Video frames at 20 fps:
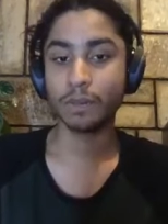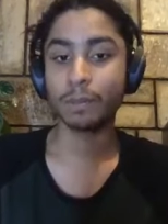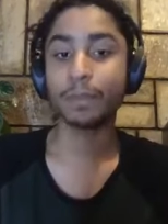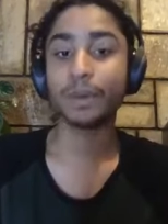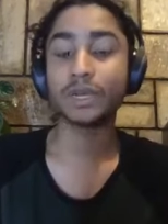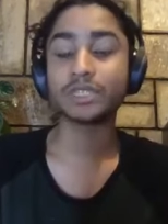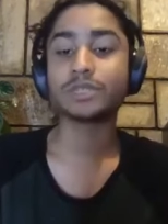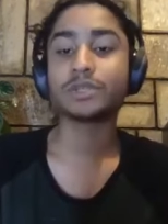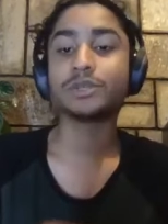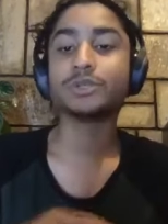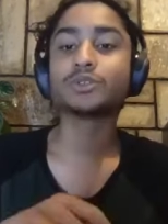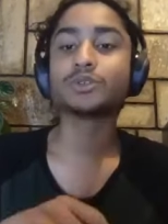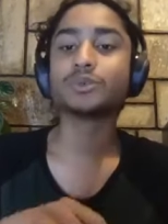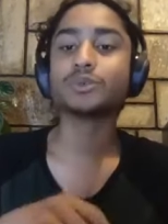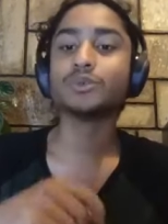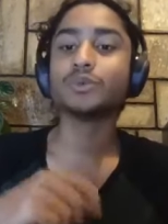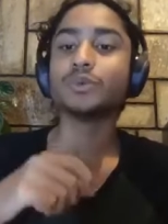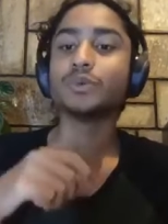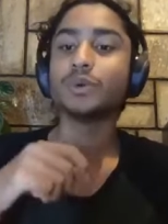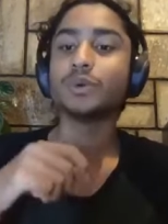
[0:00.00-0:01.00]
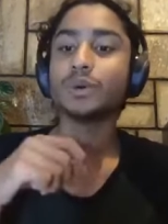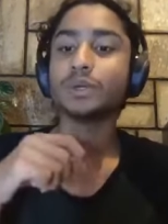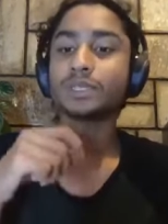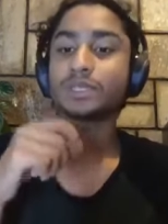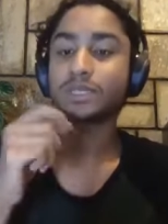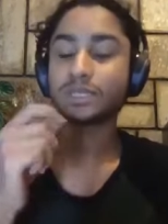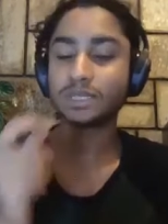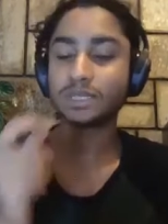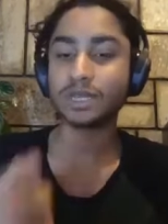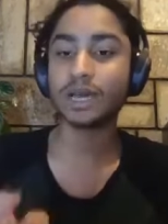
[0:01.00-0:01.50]
But to
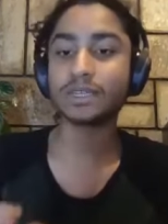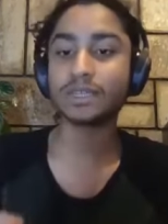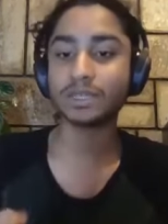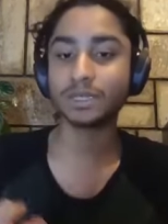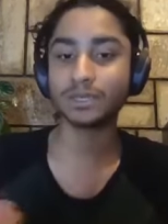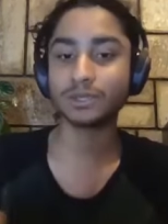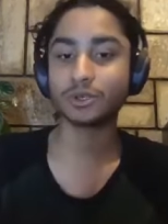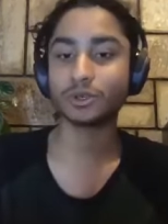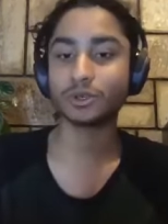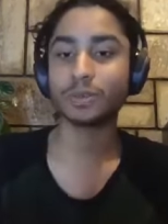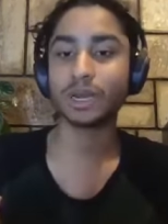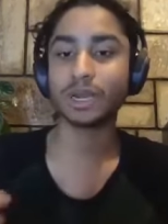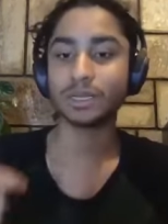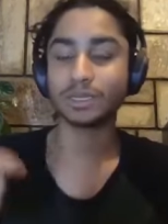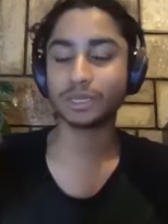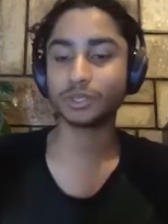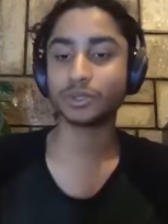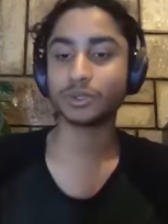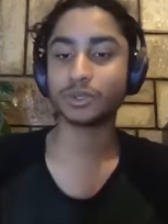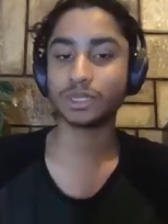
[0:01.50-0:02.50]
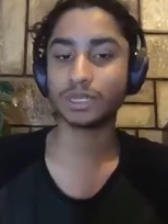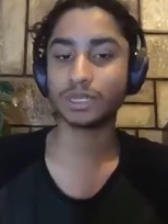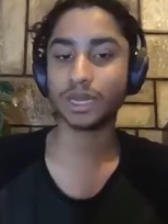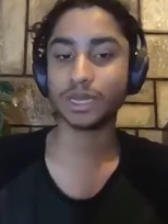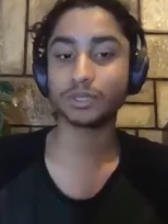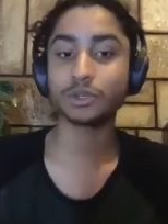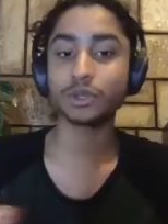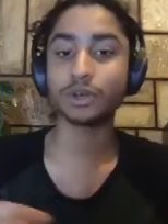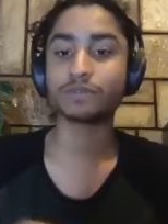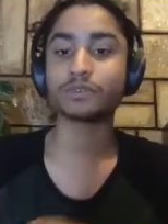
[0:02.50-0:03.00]
start this normalization
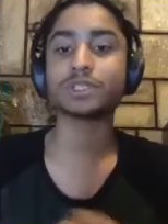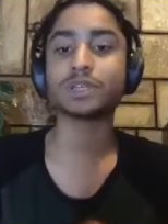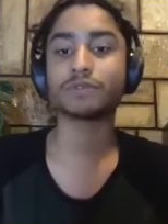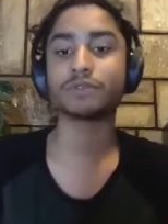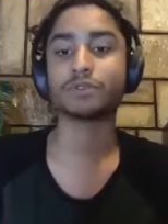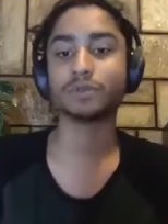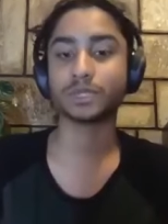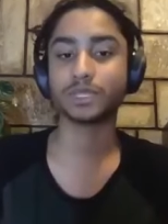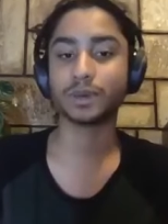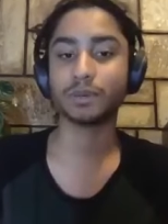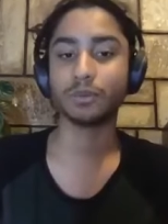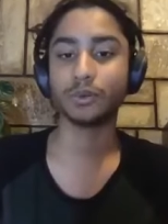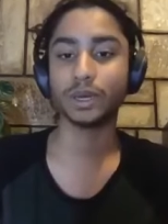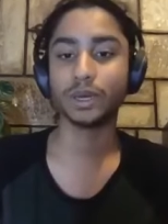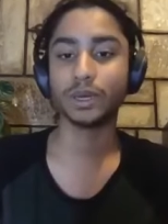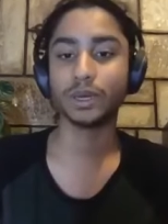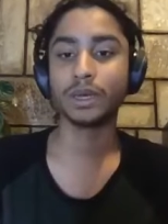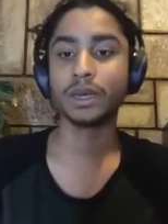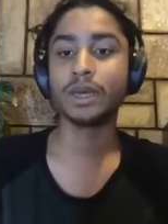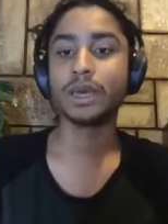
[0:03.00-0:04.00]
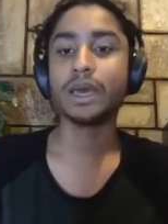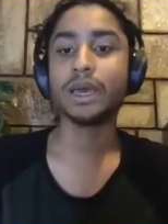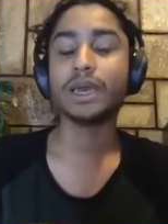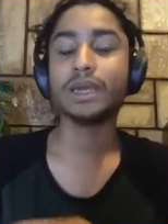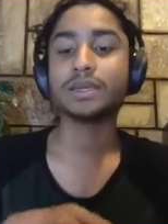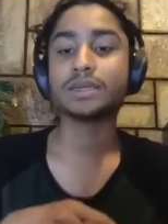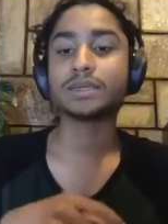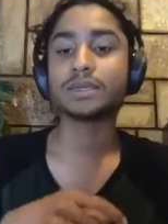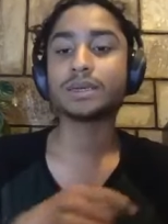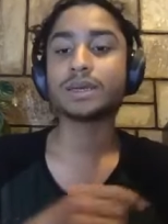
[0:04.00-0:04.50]
ties, you have to start from somewhere.
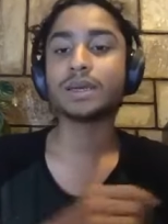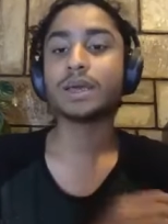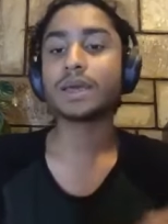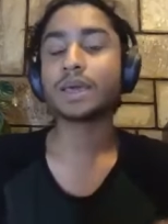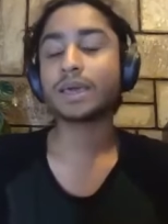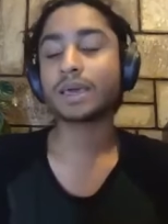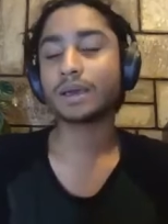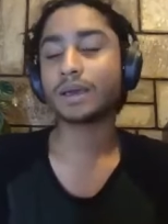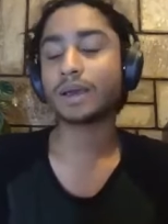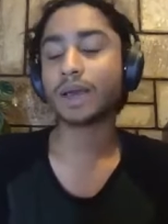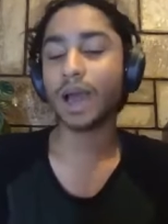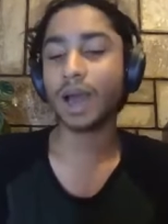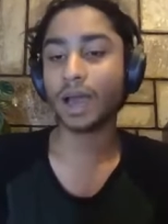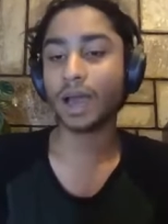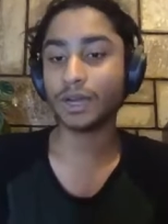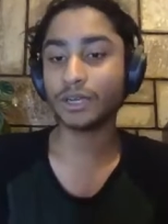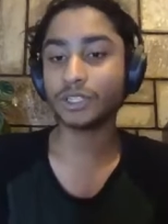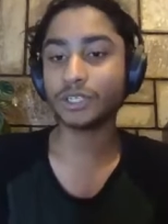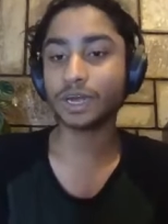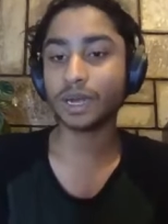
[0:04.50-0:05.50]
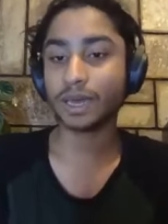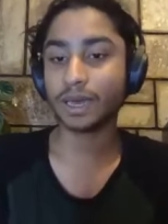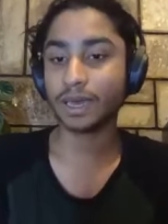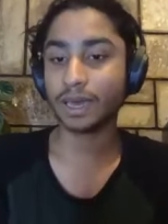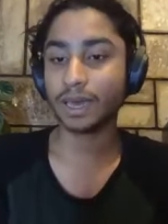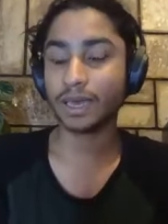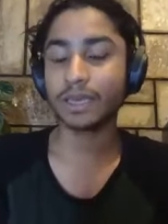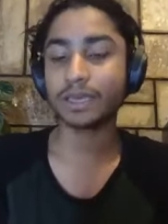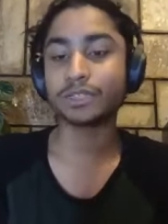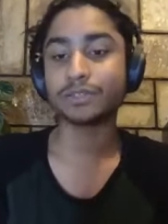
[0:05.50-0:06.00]
And a country like
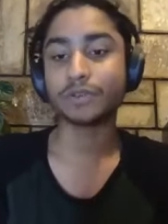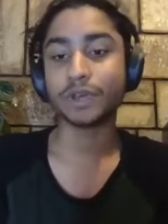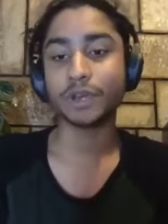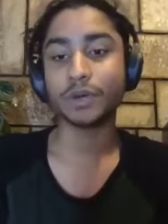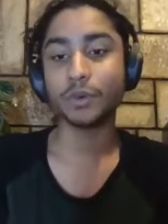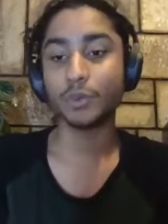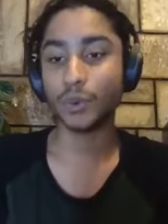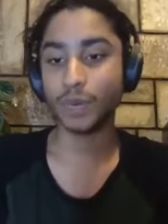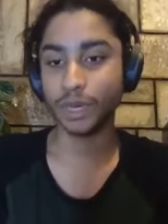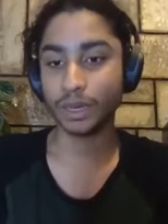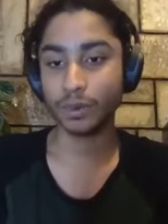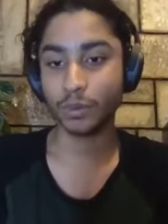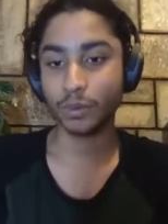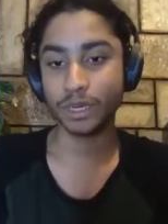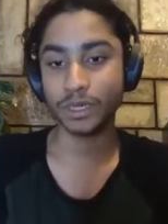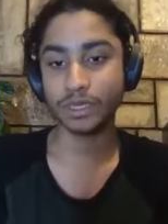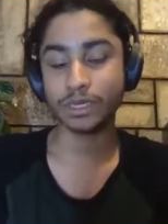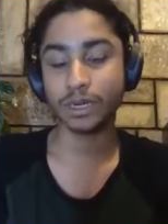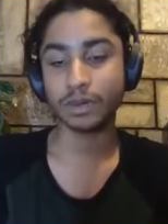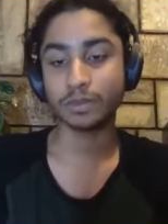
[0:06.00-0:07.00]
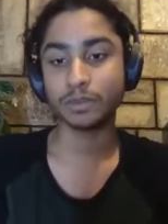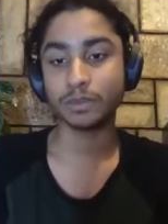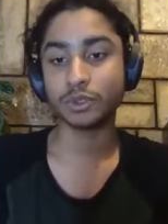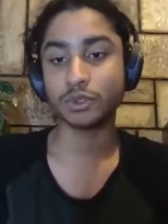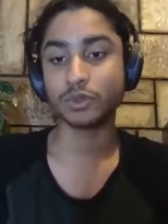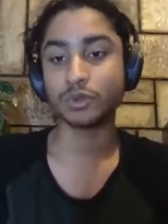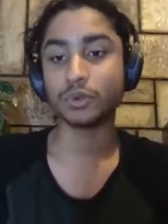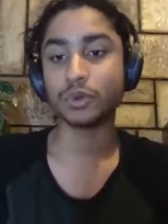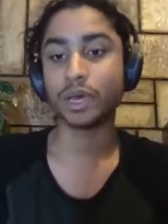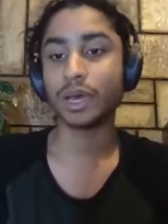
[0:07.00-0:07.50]
Kenya is very weak when it comes
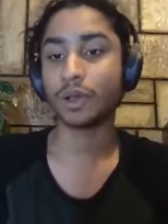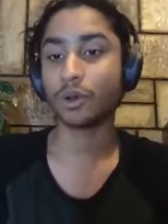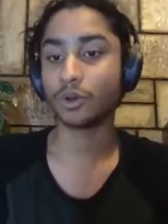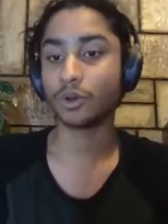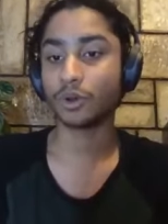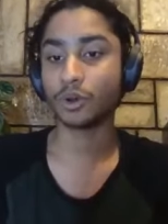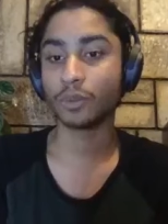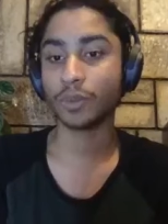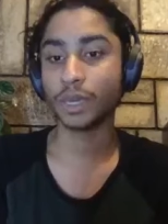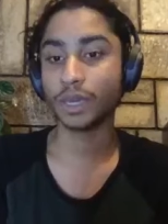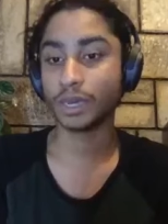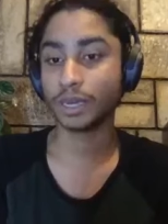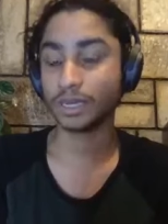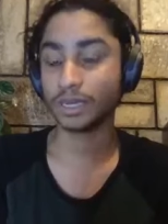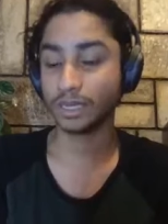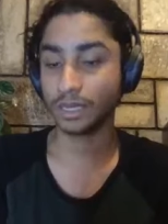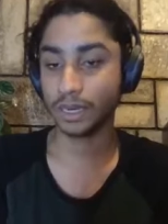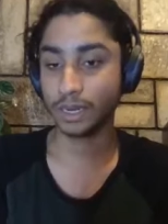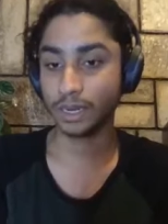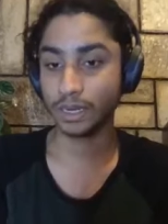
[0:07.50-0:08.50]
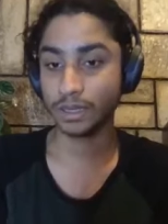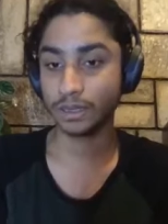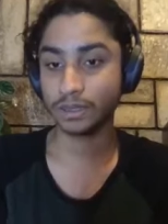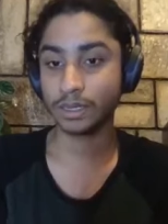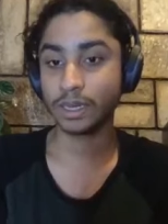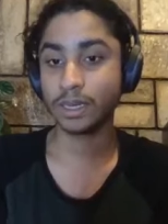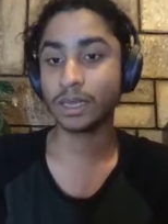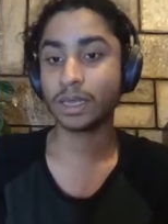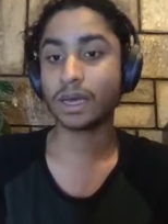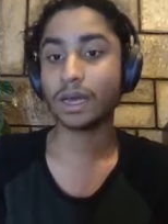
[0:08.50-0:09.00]
to economic dealings